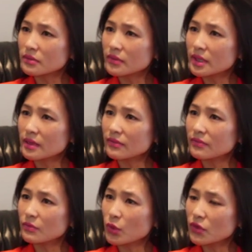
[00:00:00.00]
Really,
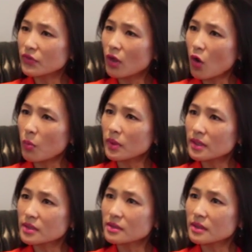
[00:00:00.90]
when you feel
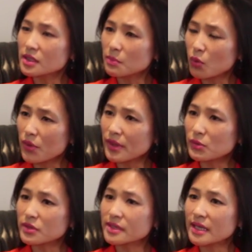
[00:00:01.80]
hopeless, it's important
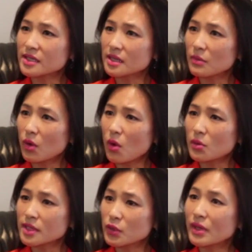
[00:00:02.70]
that you set some
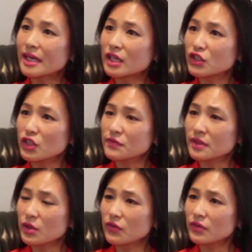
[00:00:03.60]
goals that you can achieve so
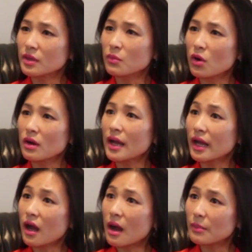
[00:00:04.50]
that you feel more
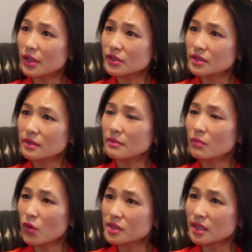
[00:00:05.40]
accomplished,
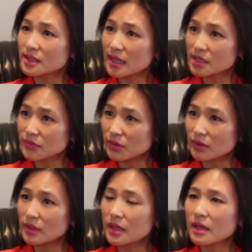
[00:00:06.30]
more successful.